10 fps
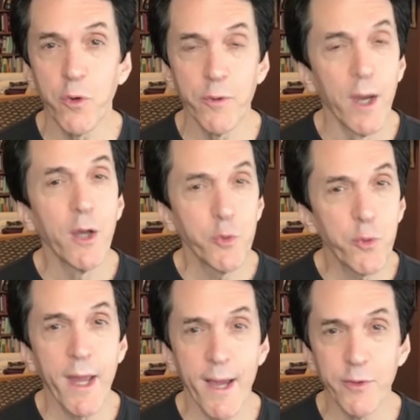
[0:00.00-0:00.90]
world
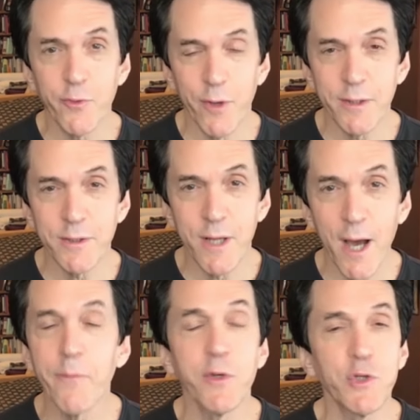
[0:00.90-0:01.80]
you can trust.
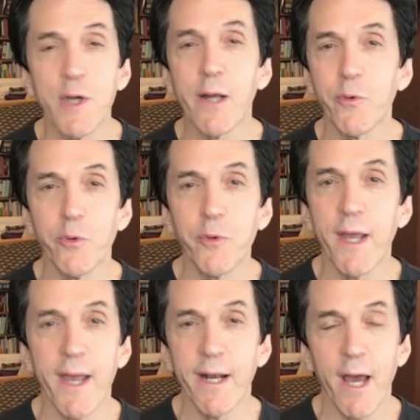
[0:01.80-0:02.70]
I'm the shadow you
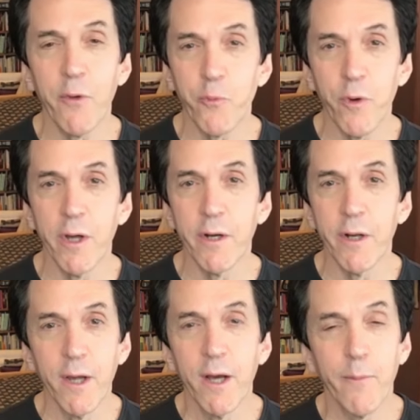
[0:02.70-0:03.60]
can't
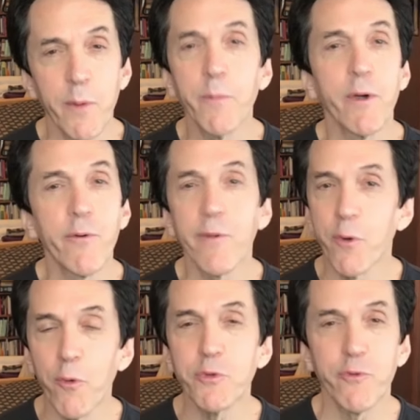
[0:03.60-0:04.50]
outrun. I'm the mirror
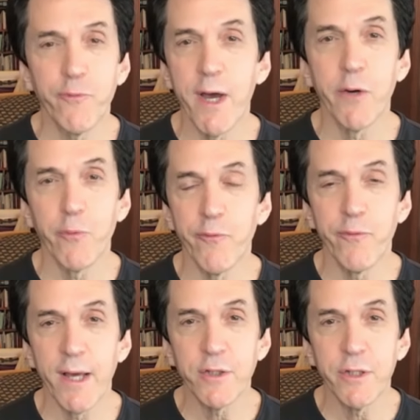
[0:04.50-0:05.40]
that holds your final
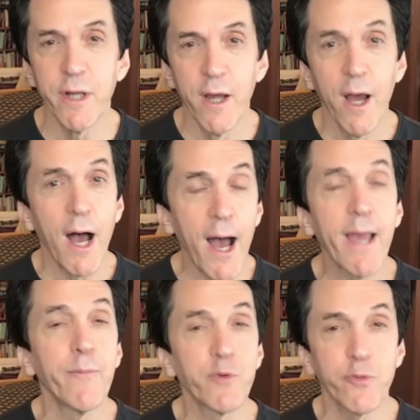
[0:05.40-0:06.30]
reflection.
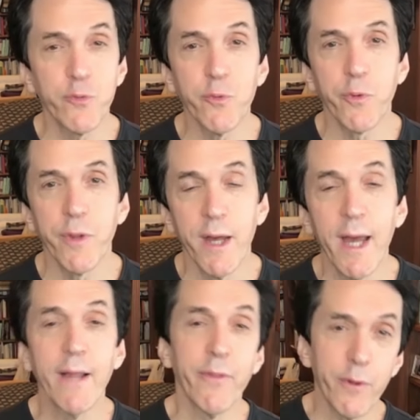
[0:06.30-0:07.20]
I am truth."
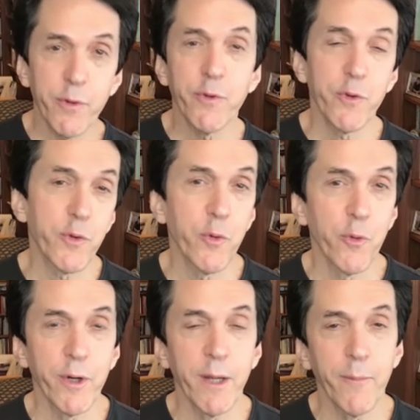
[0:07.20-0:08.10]
and this is a
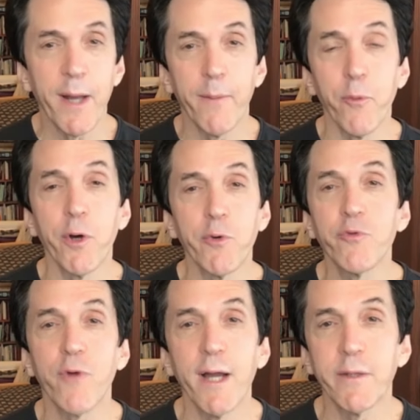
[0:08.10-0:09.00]
story about a boy
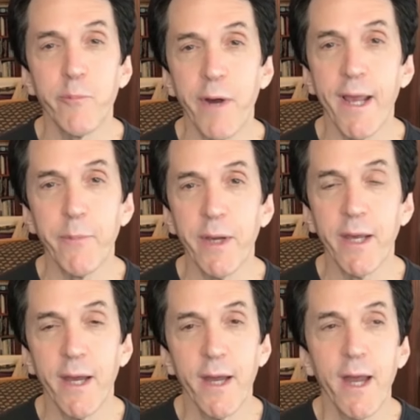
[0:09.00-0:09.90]
who tried to break
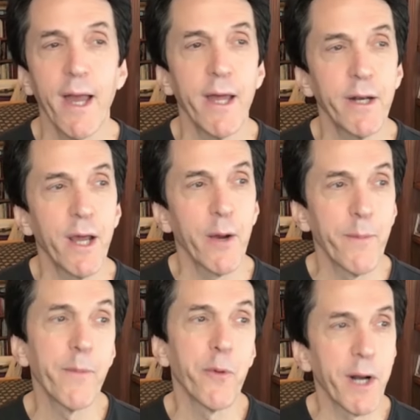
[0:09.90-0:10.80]
me. And I oh,
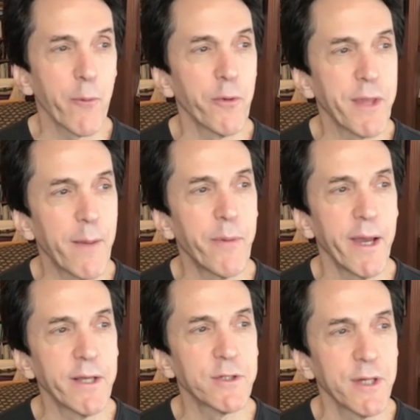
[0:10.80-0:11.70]
remember when I wrote that
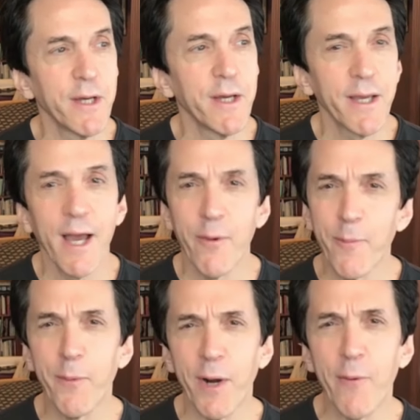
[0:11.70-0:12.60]
page. Yeah, I
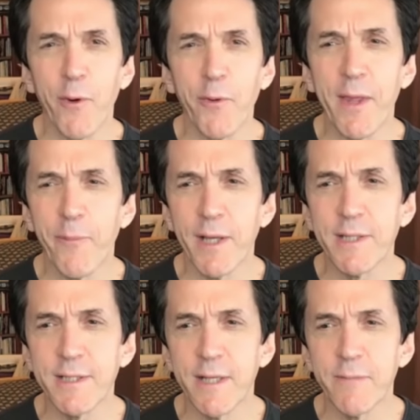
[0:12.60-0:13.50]
remember when I wrote that
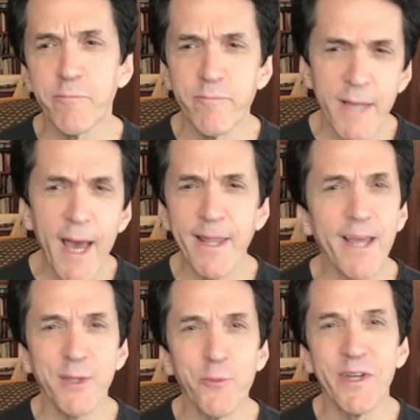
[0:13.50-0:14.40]
page. I said, "Yeah, I'd
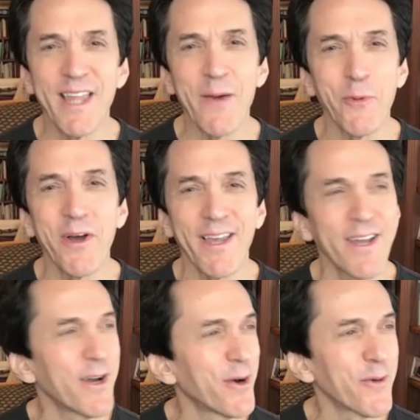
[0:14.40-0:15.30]
like to read that
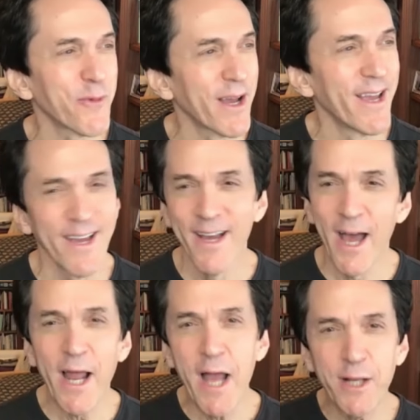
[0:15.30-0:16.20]
book." You know, if I,
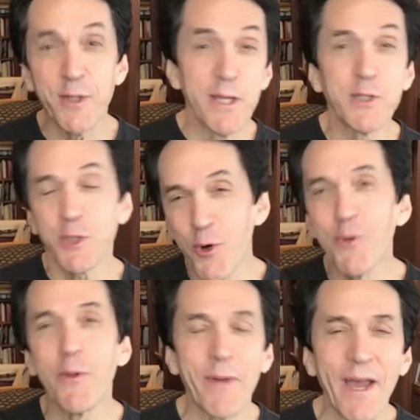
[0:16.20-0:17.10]
I would at least
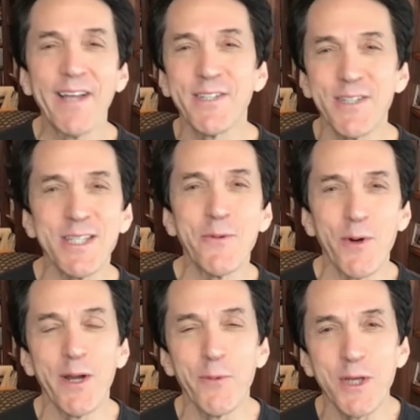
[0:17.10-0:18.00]
turn the page and see
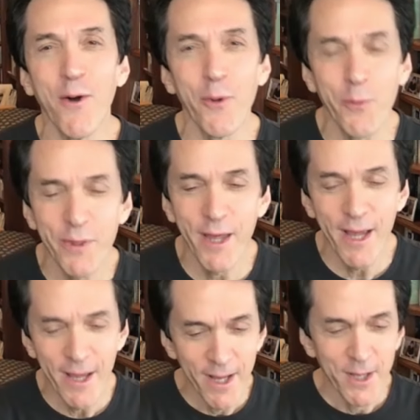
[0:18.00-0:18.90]
where he was going with
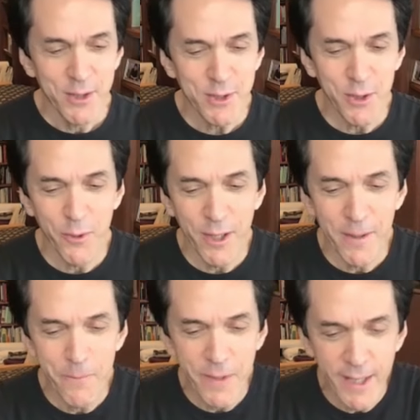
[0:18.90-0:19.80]
that. So
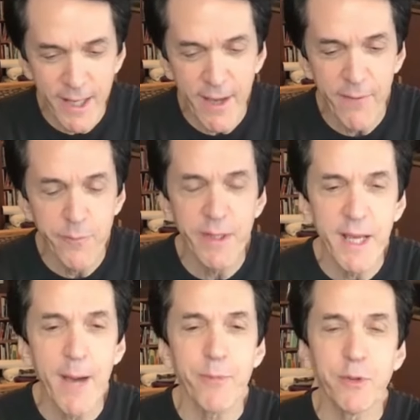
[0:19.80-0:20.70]
um, it gave me
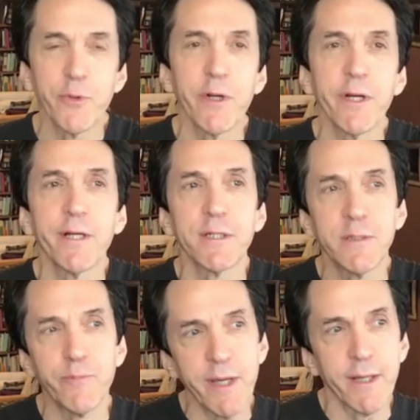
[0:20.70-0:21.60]
the opportunity to
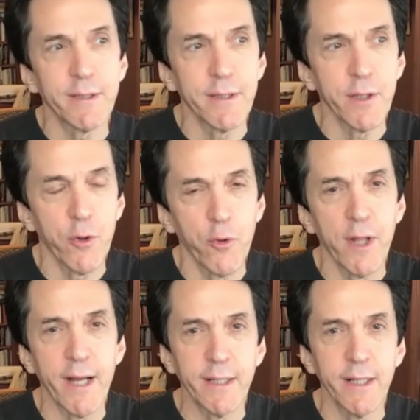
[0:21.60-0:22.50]
speak to the
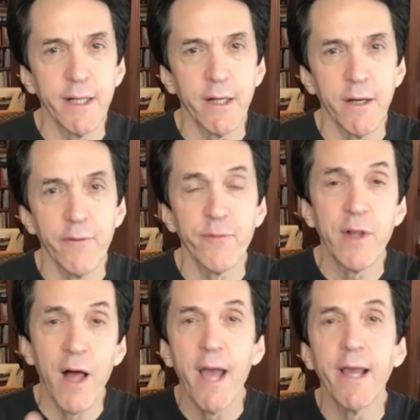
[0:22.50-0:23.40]
whole idea
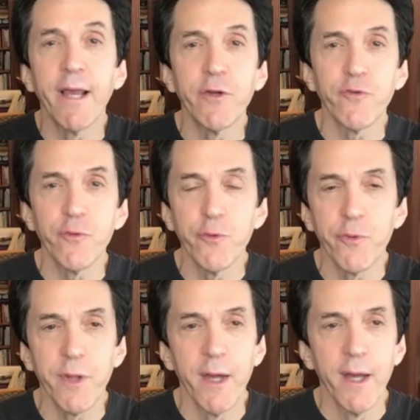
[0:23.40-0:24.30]
of lying and
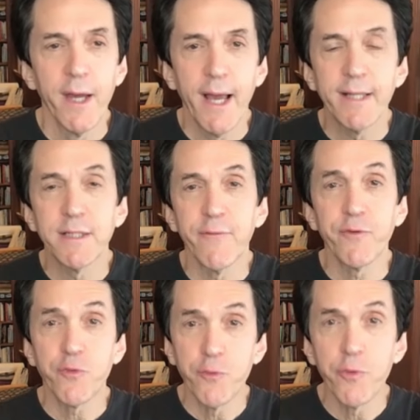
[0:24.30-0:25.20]
truth, as
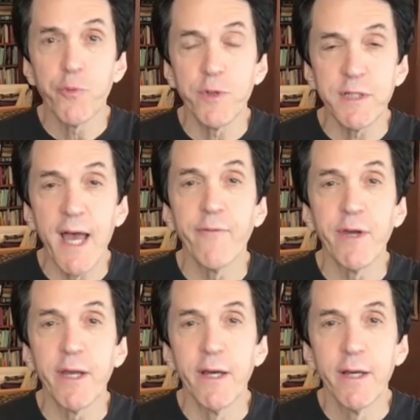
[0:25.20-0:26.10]
if truth was
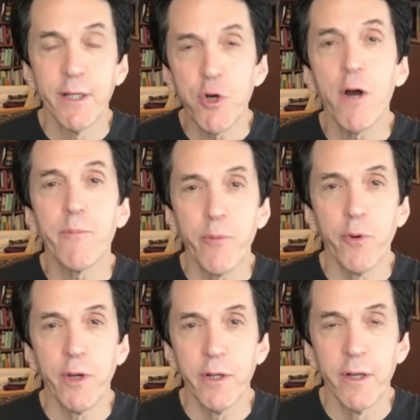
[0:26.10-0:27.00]
having its heart
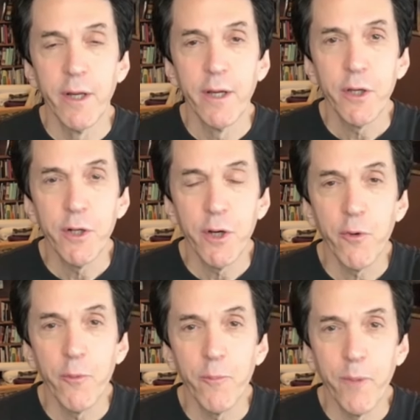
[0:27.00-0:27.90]
broken. You
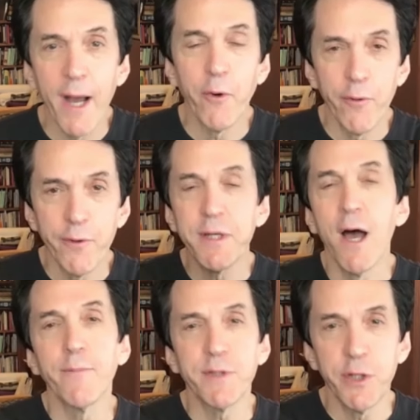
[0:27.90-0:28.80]
know, by all the
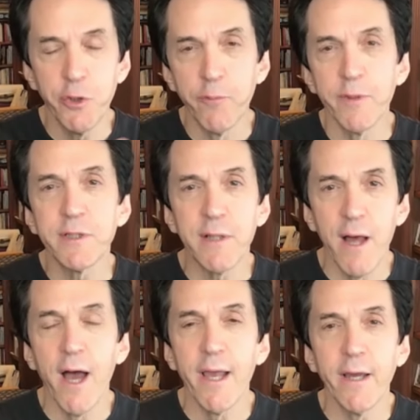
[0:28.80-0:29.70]
times that humans
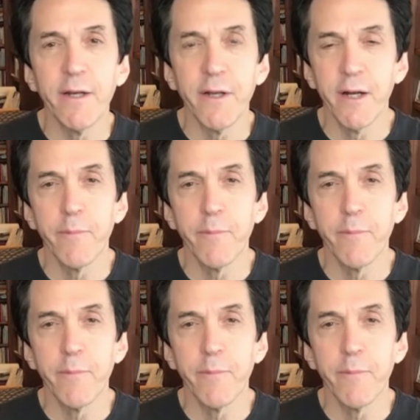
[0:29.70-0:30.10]
lie and